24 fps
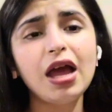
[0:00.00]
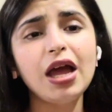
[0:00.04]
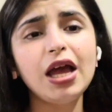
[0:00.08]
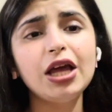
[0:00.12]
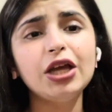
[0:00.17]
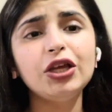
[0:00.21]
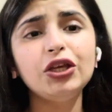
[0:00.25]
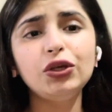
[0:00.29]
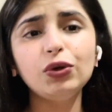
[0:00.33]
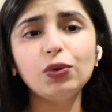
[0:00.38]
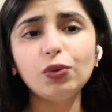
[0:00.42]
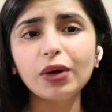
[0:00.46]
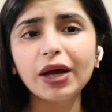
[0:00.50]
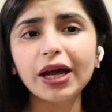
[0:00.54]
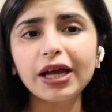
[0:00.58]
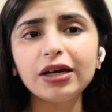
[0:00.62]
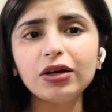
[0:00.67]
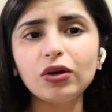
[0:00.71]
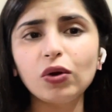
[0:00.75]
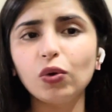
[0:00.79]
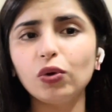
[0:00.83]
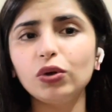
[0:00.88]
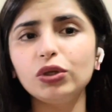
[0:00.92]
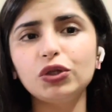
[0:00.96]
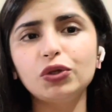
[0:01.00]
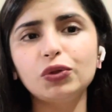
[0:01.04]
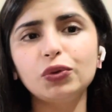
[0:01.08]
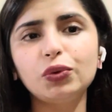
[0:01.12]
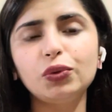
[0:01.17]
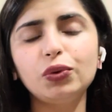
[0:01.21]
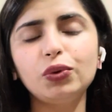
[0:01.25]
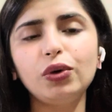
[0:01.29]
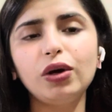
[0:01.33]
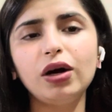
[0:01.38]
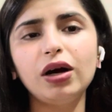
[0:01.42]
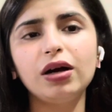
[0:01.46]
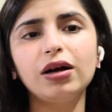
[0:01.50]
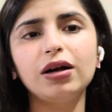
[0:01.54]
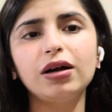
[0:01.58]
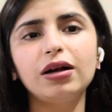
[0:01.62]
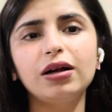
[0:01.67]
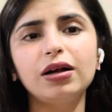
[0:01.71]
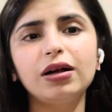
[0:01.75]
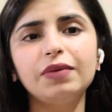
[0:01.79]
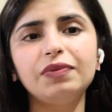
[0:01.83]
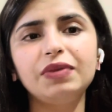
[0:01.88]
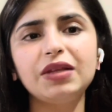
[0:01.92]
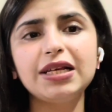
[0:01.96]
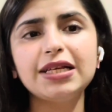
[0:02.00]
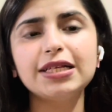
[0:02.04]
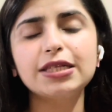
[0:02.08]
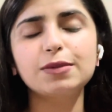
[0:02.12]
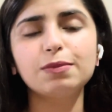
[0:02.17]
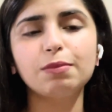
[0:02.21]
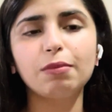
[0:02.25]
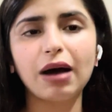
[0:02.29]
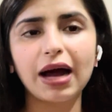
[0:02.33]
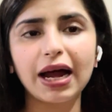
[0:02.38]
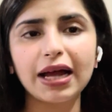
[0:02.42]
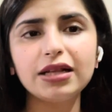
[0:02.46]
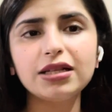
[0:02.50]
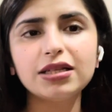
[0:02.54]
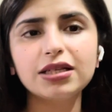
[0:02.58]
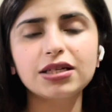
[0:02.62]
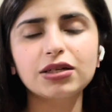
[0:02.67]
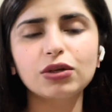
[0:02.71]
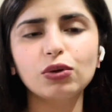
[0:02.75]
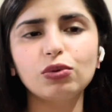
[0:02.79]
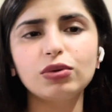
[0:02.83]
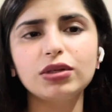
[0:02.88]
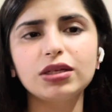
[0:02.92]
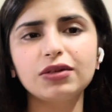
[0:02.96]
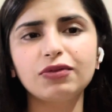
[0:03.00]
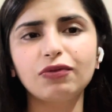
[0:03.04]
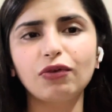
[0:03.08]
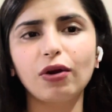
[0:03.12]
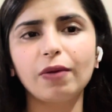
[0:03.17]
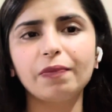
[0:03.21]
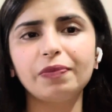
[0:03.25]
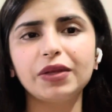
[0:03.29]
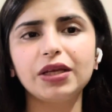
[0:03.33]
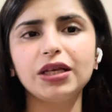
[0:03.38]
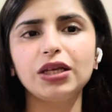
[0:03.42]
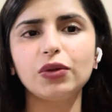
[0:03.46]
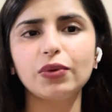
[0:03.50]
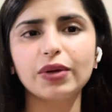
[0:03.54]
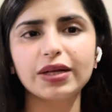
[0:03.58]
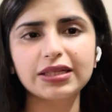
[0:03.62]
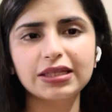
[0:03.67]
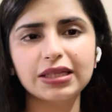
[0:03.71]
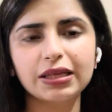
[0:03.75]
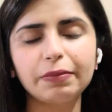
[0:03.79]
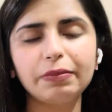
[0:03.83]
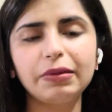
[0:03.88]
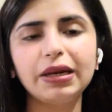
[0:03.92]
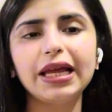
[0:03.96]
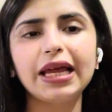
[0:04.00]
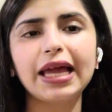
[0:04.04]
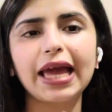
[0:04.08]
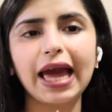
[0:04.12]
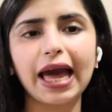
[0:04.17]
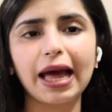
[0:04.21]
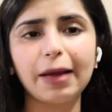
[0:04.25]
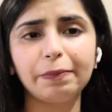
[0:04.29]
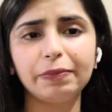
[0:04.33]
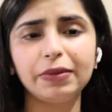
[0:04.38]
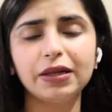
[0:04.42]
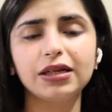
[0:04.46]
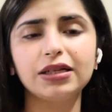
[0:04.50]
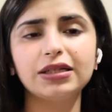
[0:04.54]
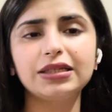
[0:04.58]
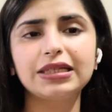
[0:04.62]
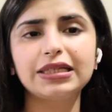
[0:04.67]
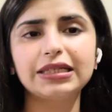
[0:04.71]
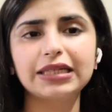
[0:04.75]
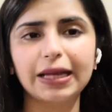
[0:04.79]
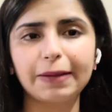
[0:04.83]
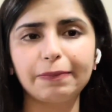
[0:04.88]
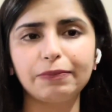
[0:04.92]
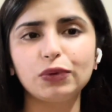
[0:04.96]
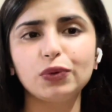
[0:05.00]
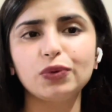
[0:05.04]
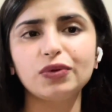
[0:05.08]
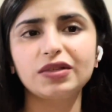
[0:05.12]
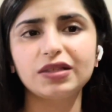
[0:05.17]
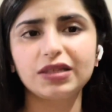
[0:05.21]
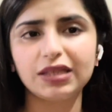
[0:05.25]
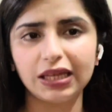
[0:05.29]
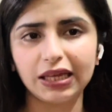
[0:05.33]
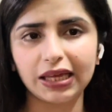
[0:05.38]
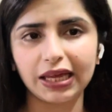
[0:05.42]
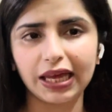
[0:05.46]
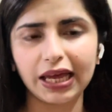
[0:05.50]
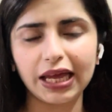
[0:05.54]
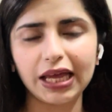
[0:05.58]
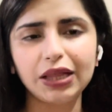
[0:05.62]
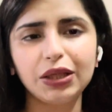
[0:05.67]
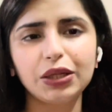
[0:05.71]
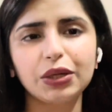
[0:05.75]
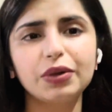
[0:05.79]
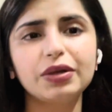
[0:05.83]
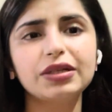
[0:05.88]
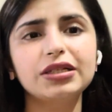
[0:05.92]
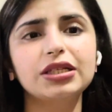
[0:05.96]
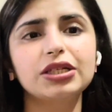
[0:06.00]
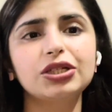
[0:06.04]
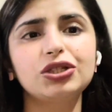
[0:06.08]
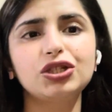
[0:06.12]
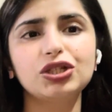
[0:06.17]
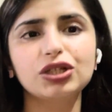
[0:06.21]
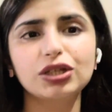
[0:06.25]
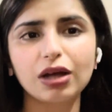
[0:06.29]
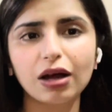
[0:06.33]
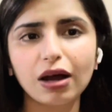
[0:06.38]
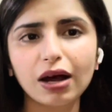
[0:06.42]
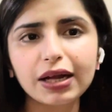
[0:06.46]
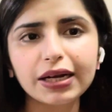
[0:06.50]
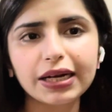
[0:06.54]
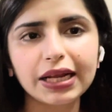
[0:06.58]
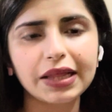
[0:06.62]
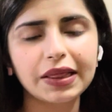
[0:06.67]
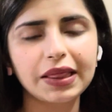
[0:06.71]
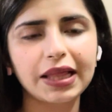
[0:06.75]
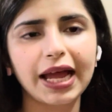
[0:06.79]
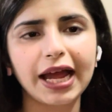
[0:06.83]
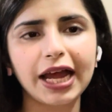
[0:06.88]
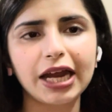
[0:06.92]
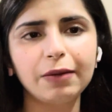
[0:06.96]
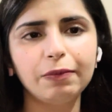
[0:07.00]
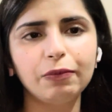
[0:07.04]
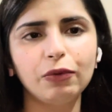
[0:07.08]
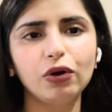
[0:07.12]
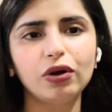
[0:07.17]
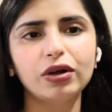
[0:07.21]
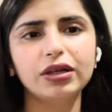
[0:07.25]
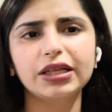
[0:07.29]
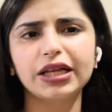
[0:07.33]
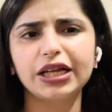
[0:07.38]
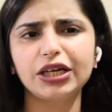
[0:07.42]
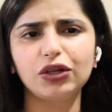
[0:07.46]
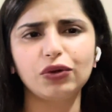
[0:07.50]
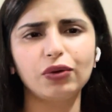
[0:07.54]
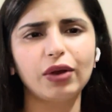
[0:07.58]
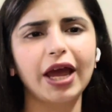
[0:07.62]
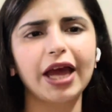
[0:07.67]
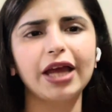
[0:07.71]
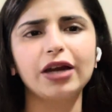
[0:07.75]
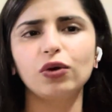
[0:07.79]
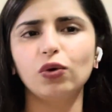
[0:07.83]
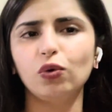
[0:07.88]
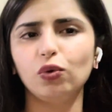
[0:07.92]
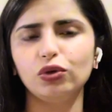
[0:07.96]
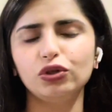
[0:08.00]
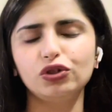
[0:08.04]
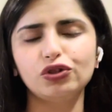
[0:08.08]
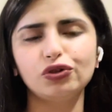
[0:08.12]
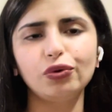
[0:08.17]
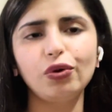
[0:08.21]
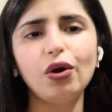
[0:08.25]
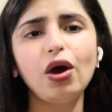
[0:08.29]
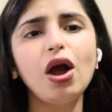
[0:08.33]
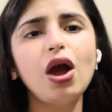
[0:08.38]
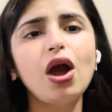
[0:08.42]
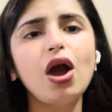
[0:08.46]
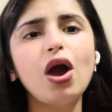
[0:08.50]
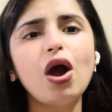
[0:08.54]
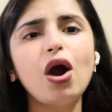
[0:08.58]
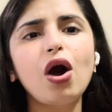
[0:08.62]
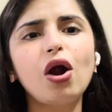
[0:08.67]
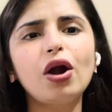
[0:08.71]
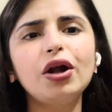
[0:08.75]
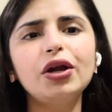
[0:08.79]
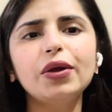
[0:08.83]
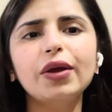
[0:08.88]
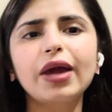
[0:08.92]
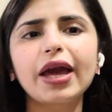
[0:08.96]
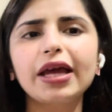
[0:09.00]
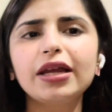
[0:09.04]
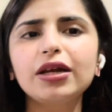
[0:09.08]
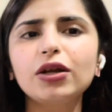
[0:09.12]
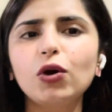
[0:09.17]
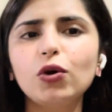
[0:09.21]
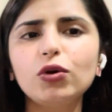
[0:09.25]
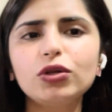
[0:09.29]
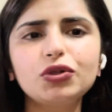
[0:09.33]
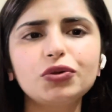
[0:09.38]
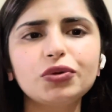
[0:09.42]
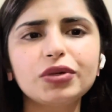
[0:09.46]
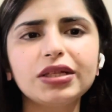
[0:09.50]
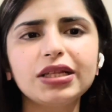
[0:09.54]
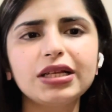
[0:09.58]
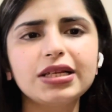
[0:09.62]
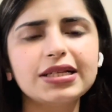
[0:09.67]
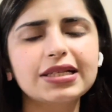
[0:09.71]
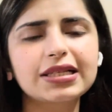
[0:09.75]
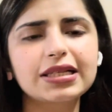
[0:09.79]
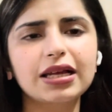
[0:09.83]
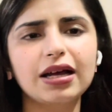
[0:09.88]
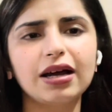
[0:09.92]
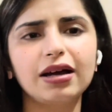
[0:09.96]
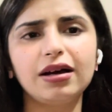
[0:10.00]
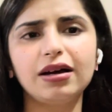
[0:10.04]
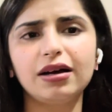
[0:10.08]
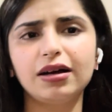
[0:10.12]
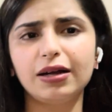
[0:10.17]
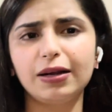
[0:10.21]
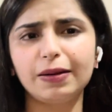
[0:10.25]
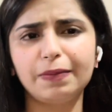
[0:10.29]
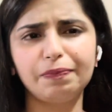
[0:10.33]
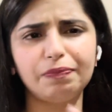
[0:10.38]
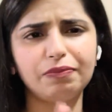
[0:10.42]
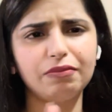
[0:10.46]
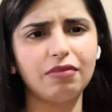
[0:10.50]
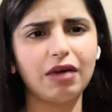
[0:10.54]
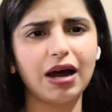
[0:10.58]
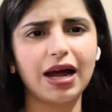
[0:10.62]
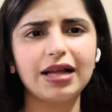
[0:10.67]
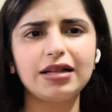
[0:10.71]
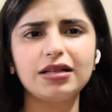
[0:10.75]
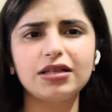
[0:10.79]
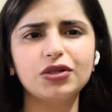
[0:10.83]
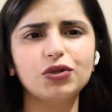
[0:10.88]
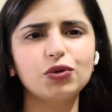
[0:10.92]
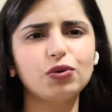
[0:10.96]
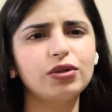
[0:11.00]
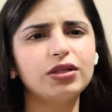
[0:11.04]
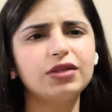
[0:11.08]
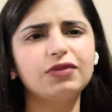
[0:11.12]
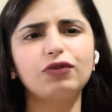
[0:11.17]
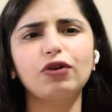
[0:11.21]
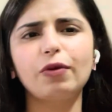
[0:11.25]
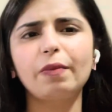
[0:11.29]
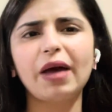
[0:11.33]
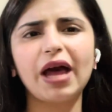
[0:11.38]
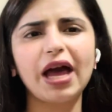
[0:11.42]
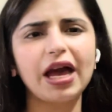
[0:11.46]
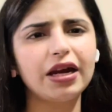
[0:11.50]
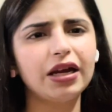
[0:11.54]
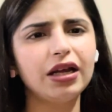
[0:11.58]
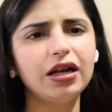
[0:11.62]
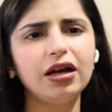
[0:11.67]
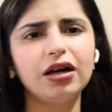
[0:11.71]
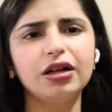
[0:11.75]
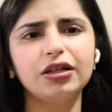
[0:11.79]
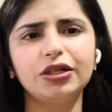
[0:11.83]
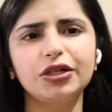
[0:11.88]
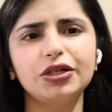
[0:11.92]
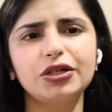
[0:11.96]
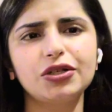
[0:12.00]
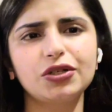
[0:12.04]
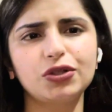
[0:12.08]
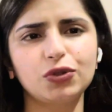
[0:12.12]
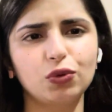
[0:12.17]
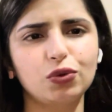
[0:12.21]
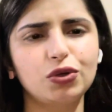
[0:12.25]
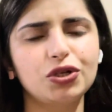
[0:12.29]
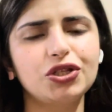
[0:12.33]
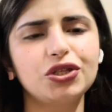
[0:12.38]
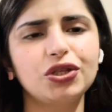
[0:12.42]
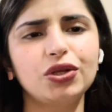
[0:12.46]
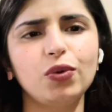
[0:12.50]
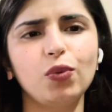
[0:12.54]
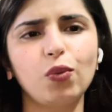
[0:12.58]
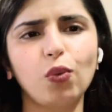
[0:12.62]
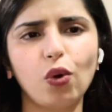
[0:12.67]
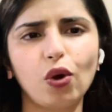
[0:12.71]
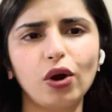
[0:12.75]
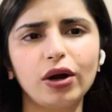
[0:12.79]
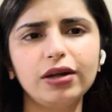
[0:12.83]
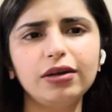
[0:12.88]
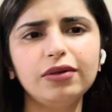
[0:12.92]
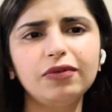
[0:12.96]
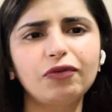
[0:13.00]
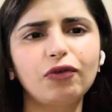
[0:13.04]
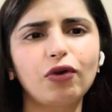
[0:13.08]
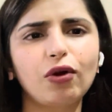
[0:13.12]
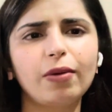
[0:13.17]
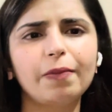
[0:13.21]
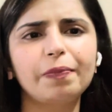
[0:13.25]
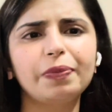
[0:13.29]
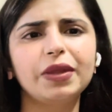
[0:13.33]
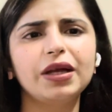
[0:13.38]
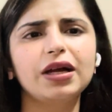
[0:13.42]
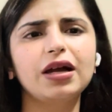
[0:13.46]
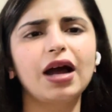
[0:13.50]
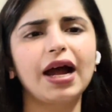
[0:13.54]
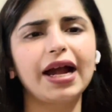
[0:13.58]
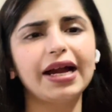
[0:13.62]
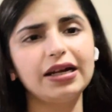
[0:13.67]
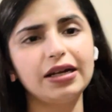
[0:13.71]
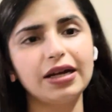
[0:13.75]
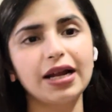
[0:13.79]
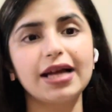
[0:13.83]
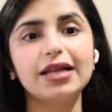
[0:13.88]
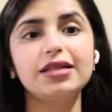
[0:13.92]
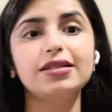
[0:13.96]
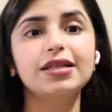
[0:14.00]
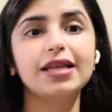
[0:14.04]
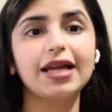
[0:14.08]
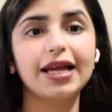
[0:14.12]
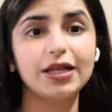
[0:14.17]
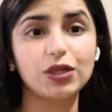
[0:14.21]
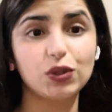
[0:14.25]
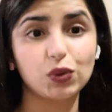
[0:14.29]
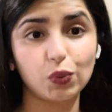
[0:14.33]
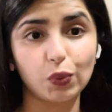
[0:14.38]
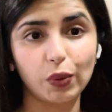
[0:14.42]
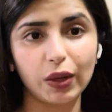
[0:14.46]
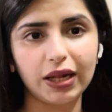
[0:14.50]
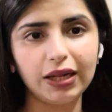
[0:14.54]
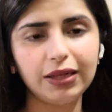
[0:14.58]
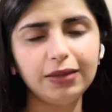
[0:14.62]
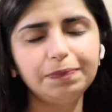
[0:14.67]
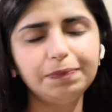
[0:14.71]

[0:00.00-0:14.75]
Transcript: You can go through these milestones from the USMLE Kaplan Step 2 CK. There is a chart in that book that you can go through, or you can go through these milestones from any other source you want, from the guidelines as well.